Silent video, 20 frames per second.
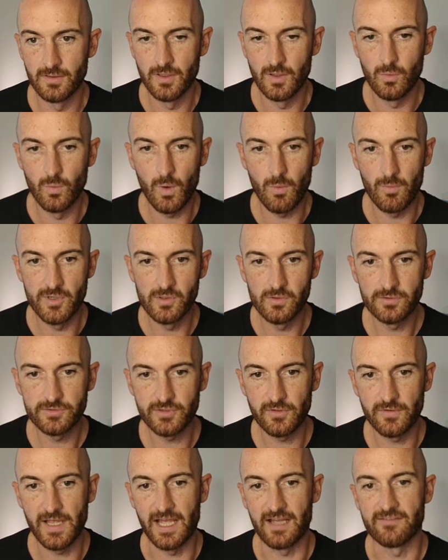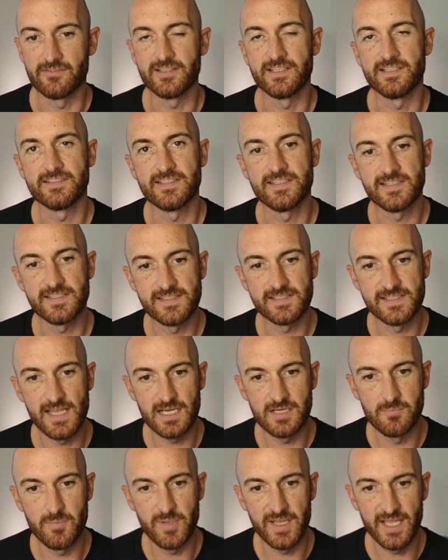What we also have is this
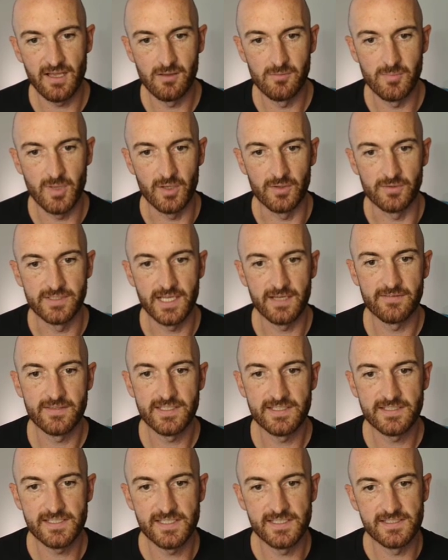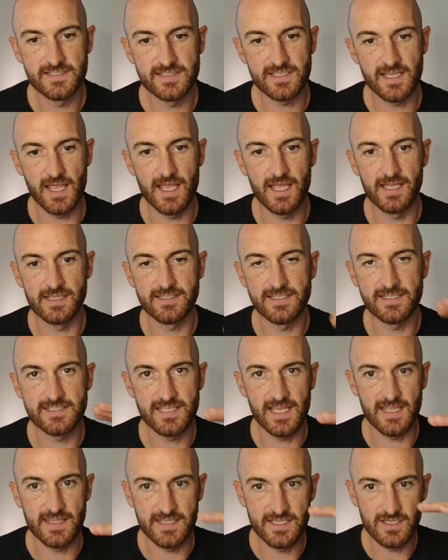Zpl mode. Now this is to
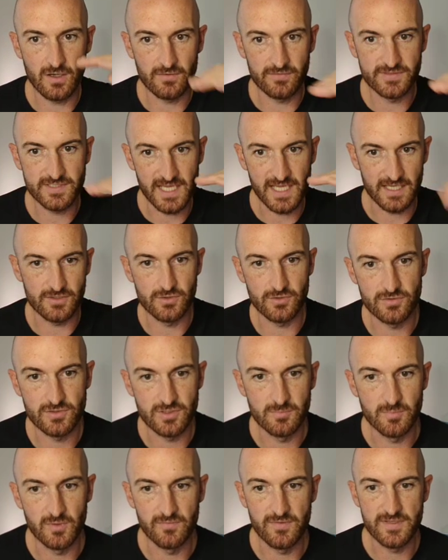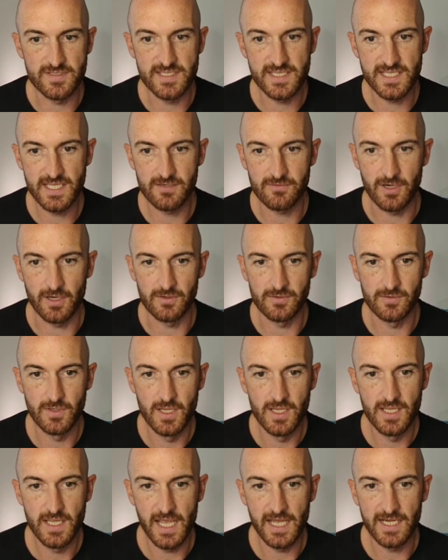set the offset just above the 0,
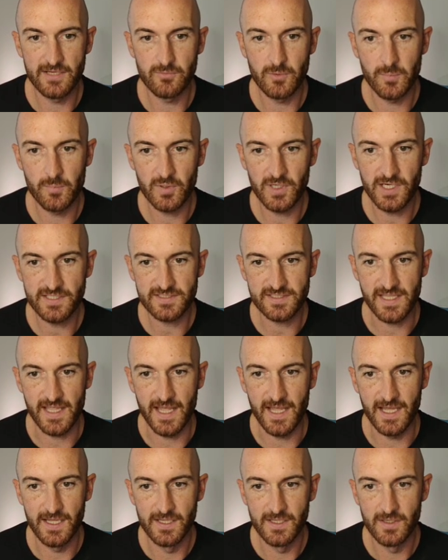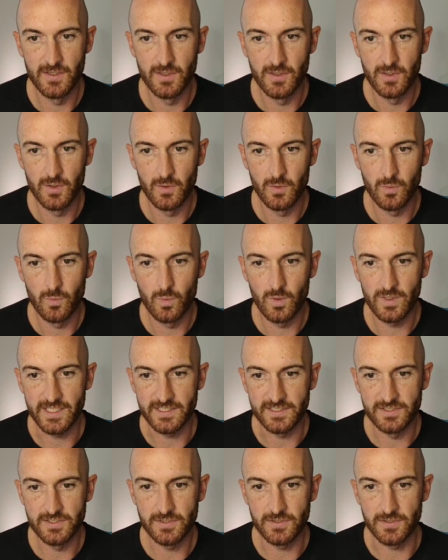and if we press that, what
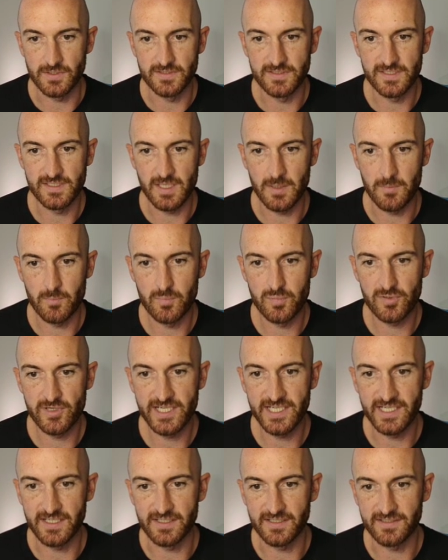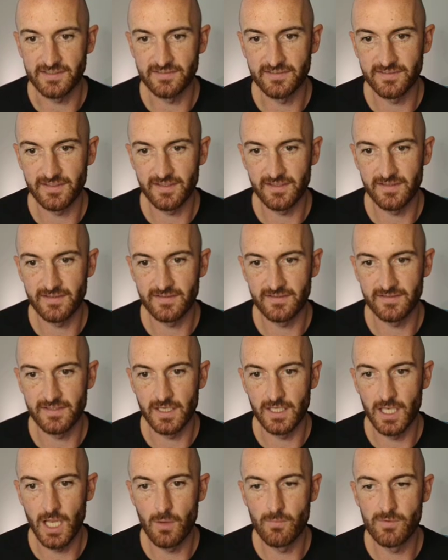it does is it brings the
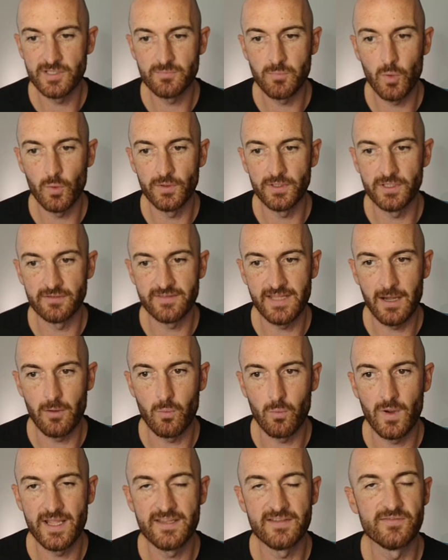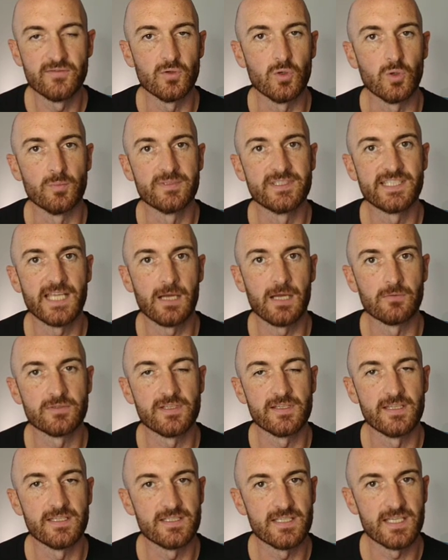lowest point of that waveform down to
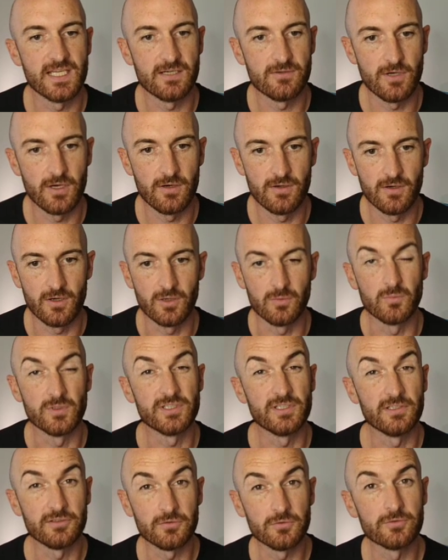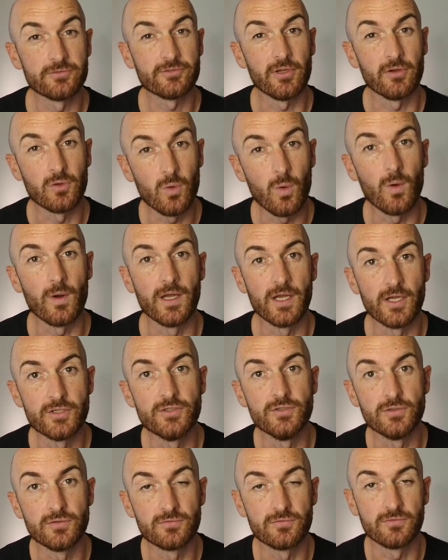the 0 line, which is also quite a
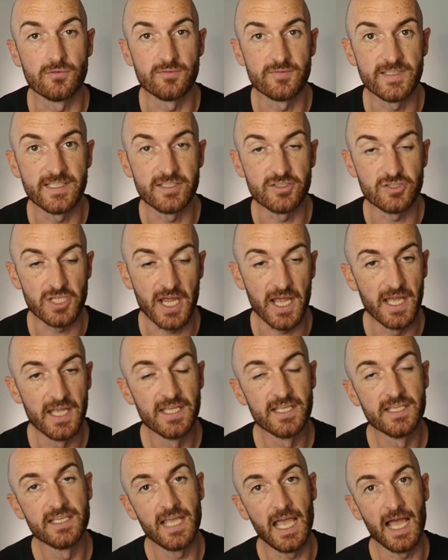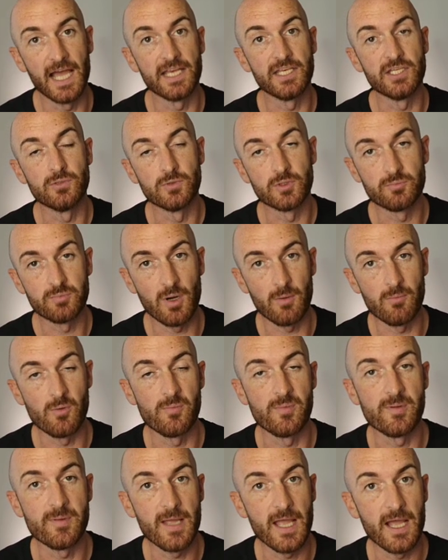useful feature, and you would
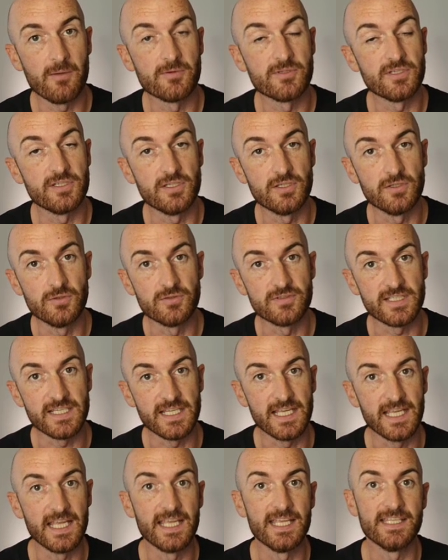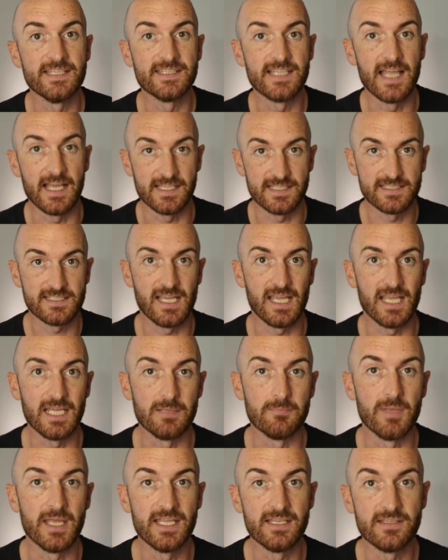probably be able to use it in that
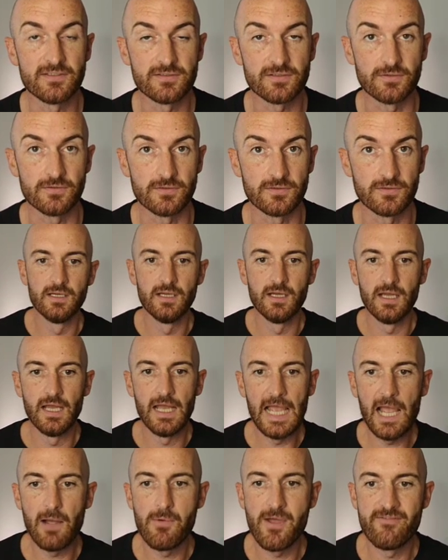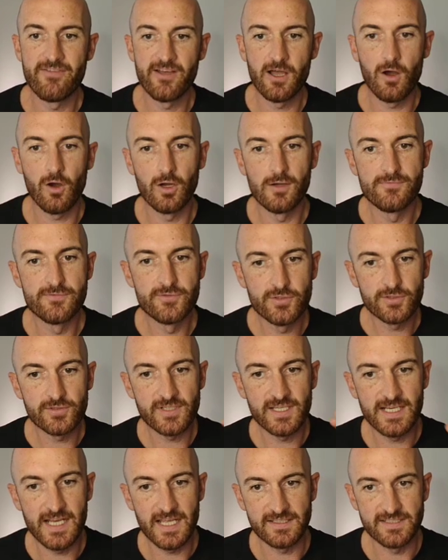same instance. However, I've just
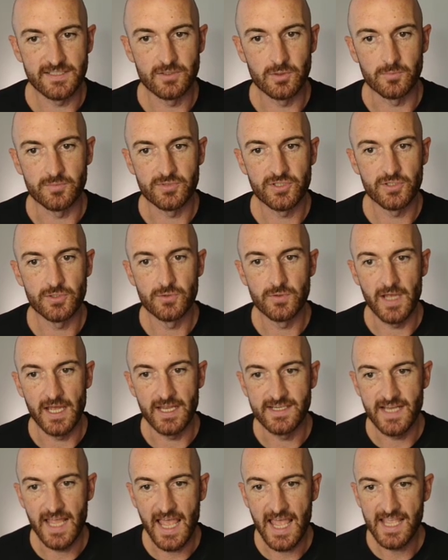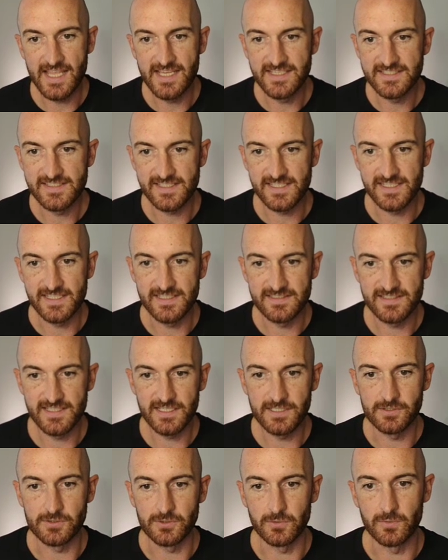connected up to an AC
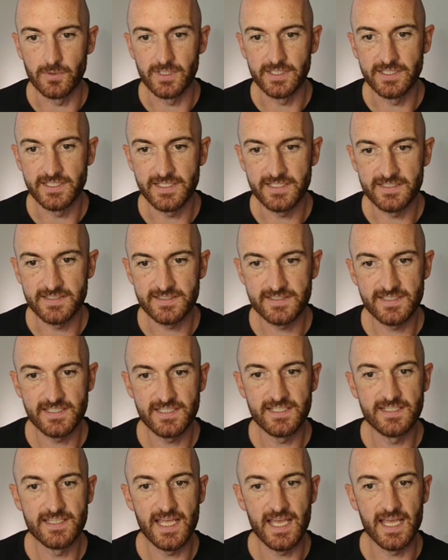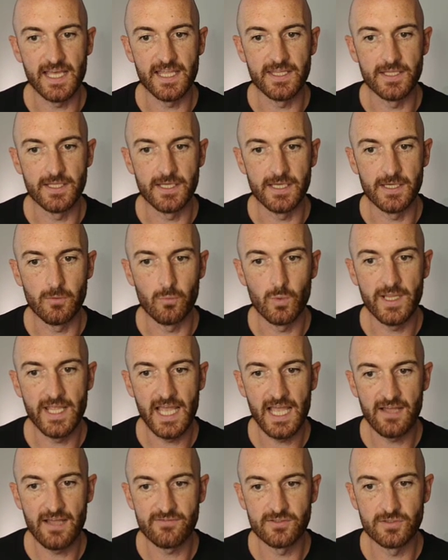signal, and you can see there that we
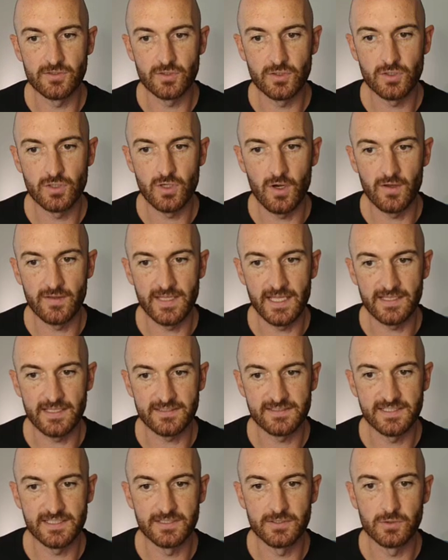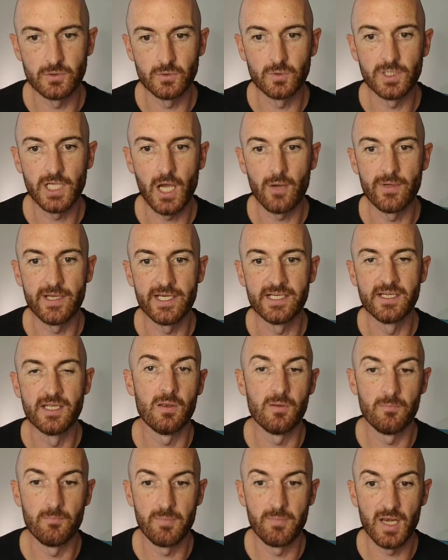haven't got that signal going
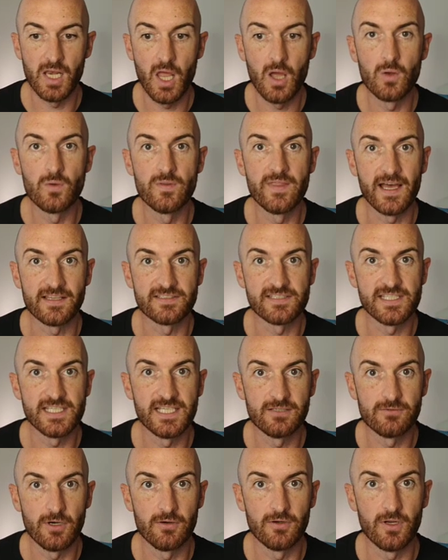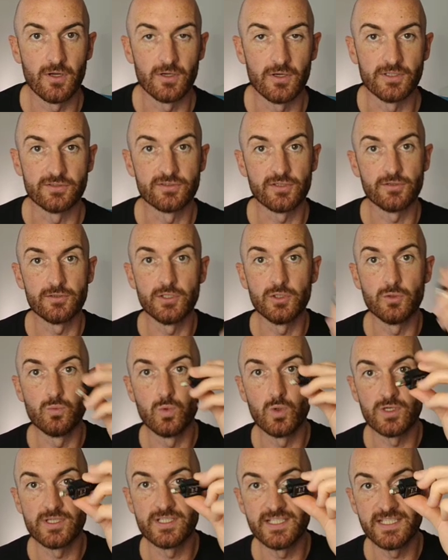below that 0 line, so you
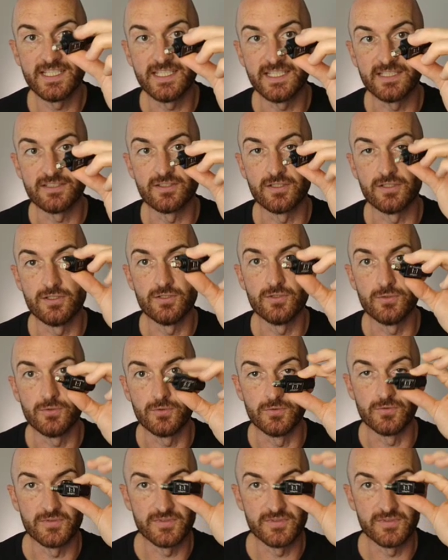would need to use